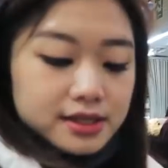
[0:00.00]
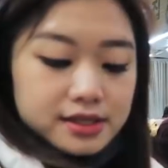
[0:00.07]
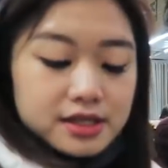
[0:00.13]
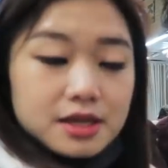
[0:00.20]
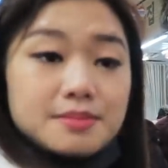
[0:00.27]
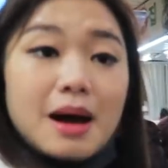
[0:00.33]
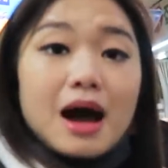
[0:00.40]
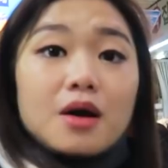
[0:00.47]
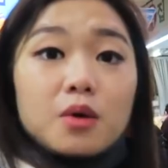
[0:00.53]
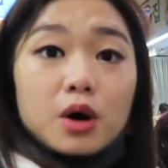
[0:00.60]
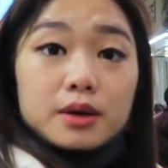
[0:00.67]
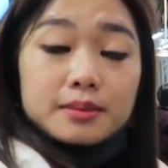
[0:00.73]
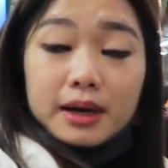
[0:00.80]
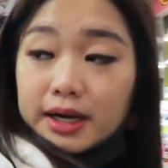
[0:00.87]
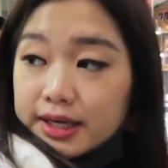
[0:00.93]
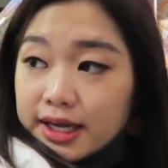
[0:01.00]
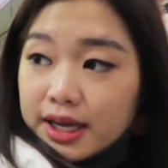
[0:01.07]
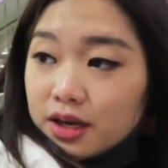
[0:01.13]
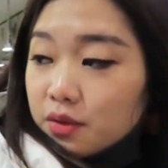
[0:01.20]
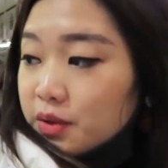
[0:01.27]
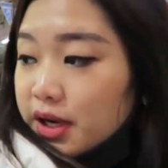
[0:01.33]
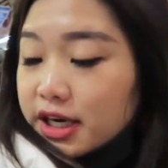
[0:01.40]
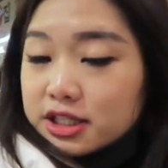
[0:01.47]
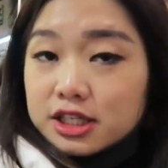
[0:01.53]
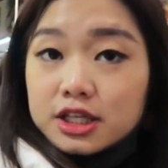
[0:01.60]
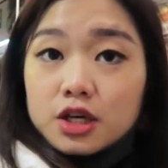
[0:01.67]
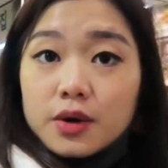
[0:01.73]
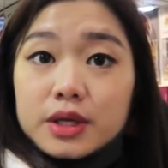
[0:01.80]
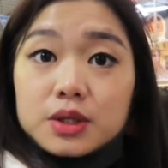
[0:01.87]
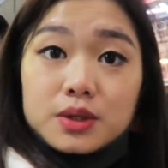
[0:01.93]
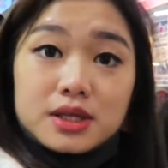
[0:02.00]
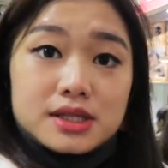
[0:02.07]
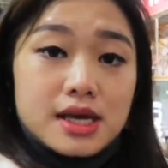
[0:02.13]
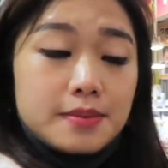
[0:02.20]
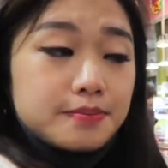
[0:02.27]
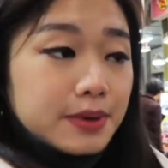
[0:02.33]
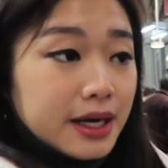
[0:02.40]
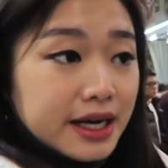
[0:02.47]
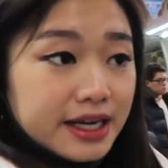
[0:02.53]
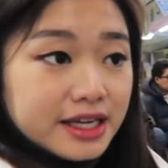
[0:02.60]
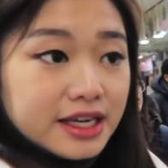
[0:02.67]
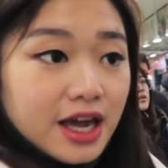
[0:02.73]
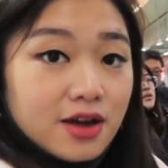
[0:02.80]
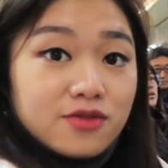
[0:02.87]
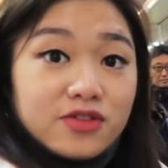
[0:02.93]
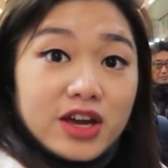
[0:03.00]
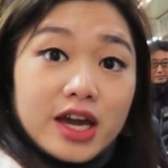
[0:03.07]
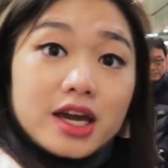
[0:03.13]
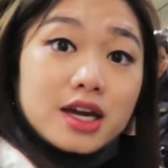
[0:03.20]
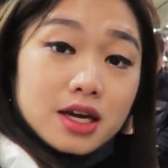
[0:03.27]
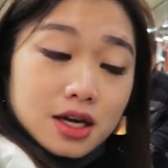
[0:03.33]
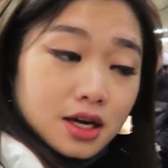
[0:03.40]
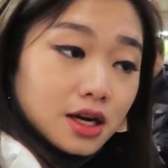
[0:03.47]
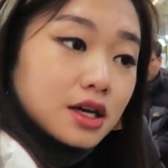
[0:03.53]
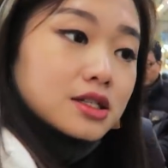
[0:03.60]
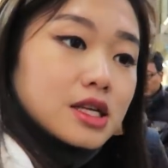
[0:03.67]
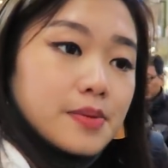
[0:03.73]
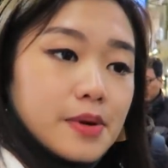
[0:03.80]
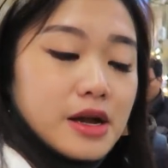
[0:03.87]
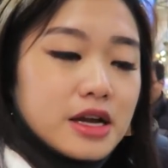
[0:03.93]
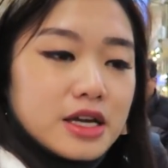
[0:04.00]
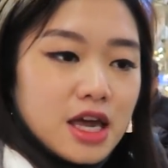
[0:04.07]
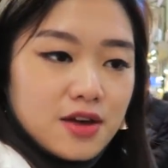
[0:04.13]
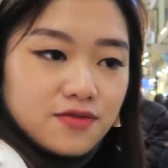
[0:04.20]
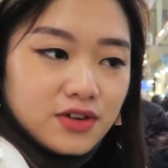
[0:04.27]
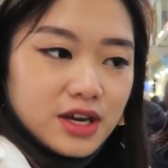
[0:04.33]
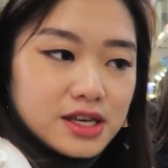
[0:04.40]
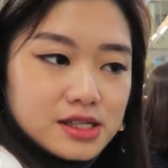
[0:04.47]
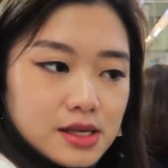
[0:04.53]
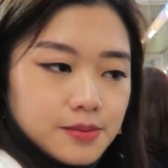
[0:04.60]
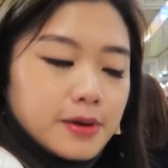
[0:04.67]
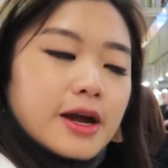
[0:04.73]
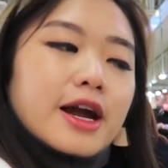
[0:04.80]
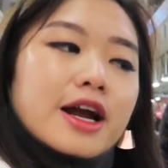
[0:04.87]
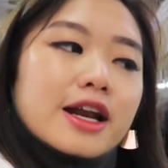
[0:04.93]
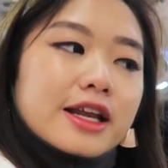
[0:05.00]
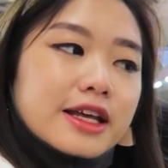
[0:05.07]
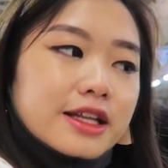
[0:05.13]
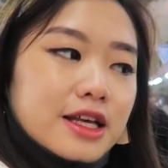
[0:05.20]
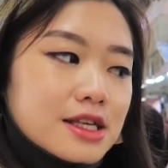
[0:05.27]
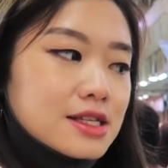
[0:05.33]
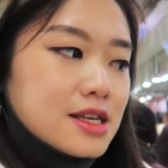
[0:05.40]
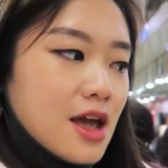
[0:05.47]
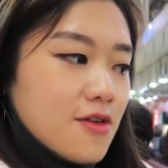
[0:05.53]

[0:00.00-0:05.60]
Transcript: This is the Mangwon market. We're actually going to the Tapangi cafe. Tapangi cafe is apparently this